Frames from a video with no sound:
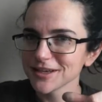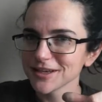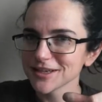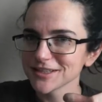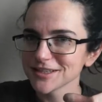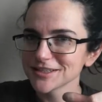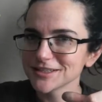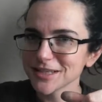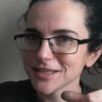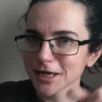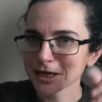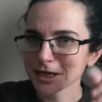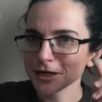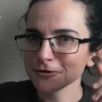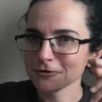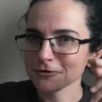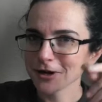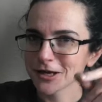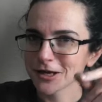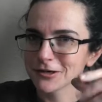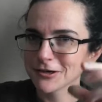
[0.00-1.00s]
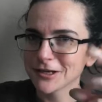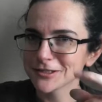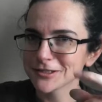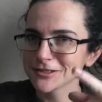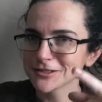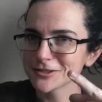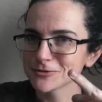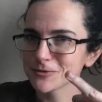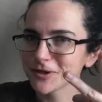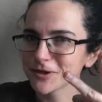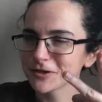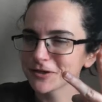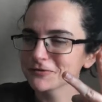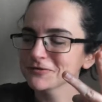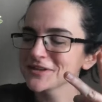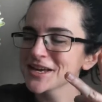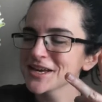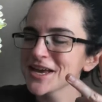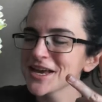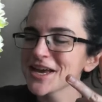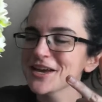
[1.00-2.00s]
2nd grader at Swift,
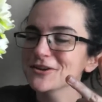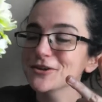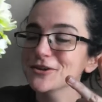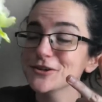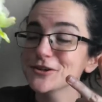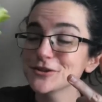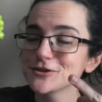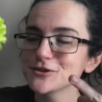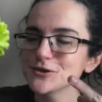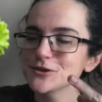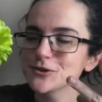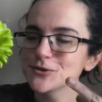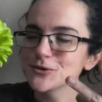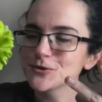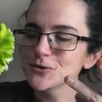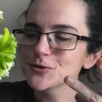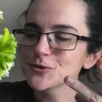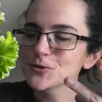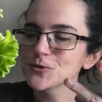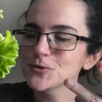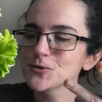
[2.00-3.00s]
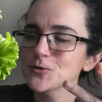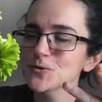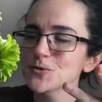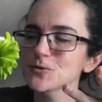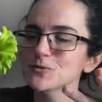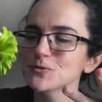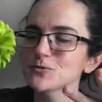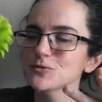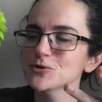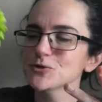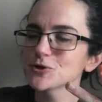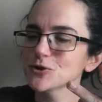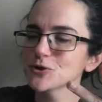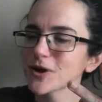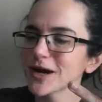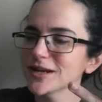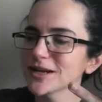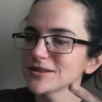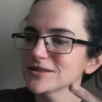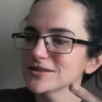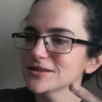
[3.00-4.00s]
could you
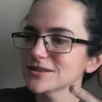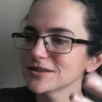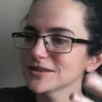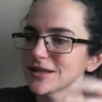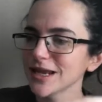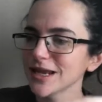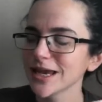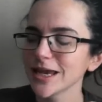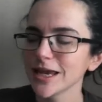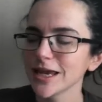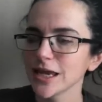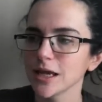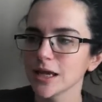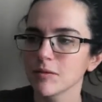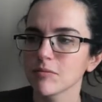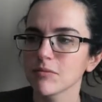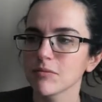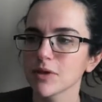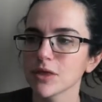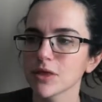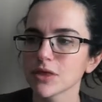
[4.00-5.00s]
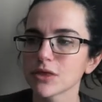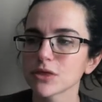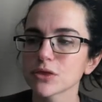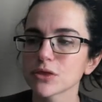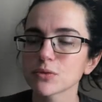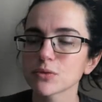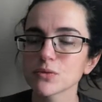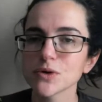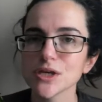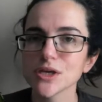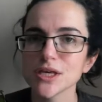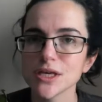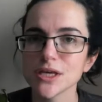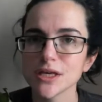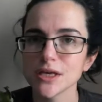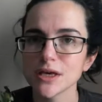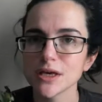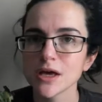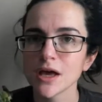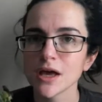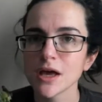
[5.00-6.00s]
try to name
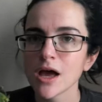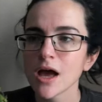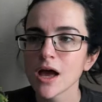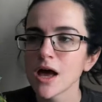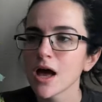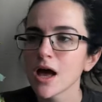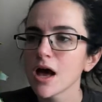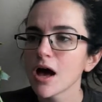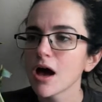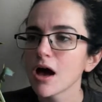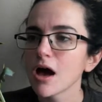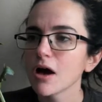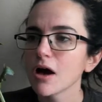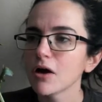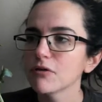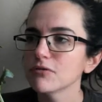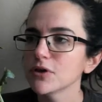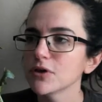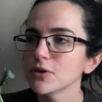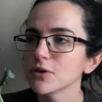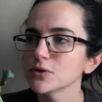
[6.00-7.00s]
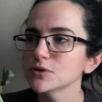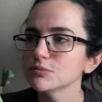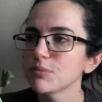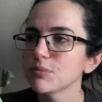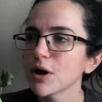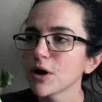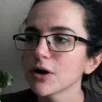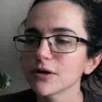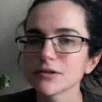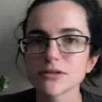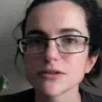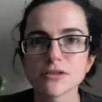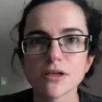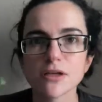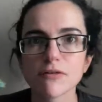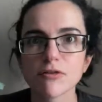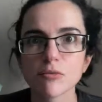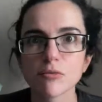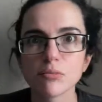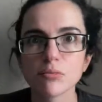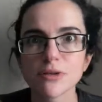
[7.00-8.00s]
3 of those parts of
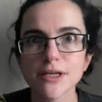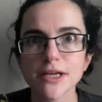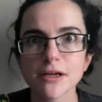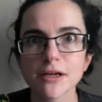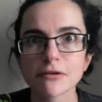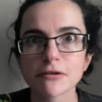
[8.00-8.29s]
a plant?